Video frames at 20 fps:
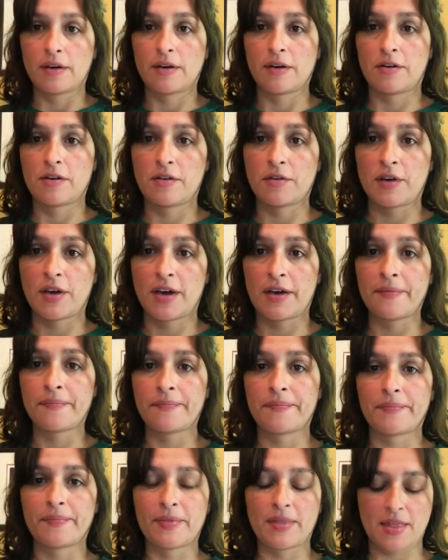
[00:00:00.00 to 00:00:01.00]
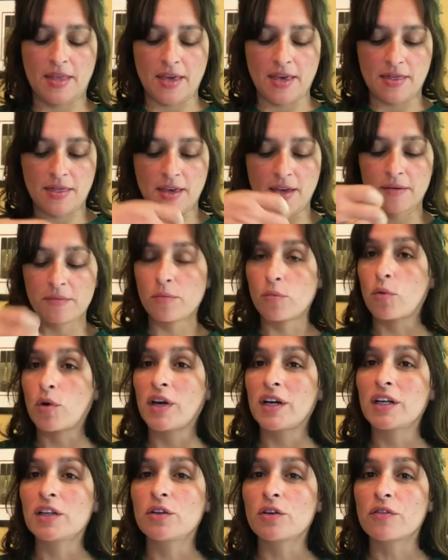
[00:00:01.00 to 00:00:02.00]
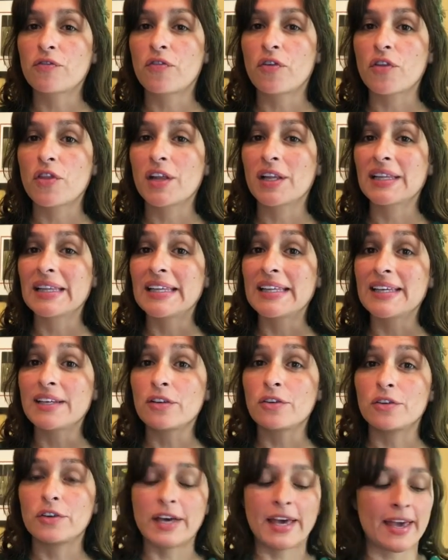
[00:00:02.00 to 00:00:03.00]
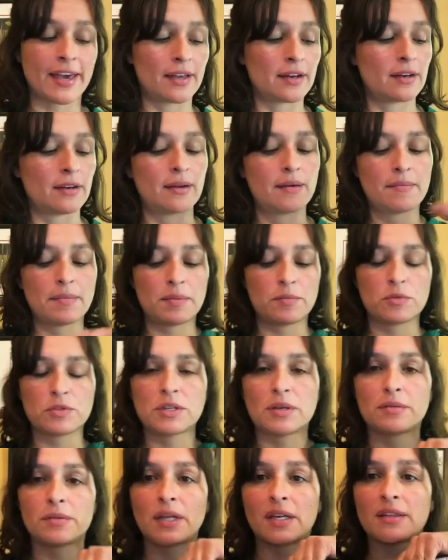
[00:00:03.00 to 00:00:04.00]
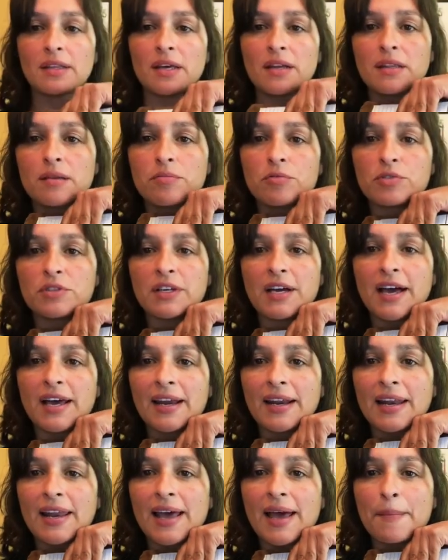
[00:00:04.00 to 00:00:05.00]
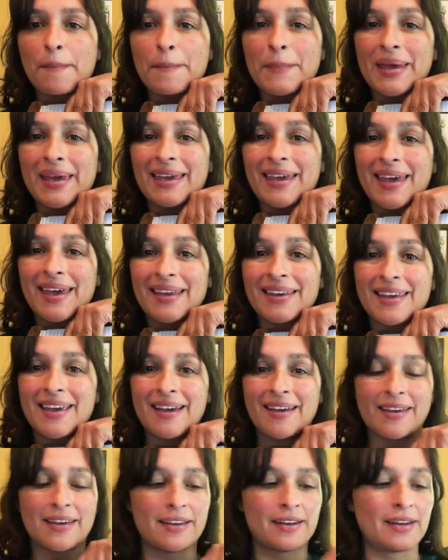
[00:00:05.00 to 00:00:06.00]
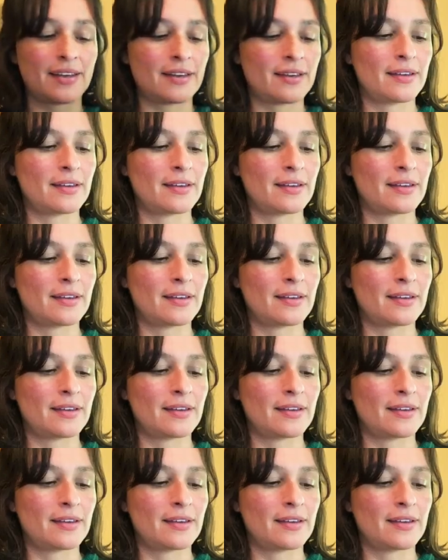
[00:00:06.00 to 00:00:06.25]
Okay? And then we're gonna look for the little n. Vamos a tratar de buscar la pequeña n.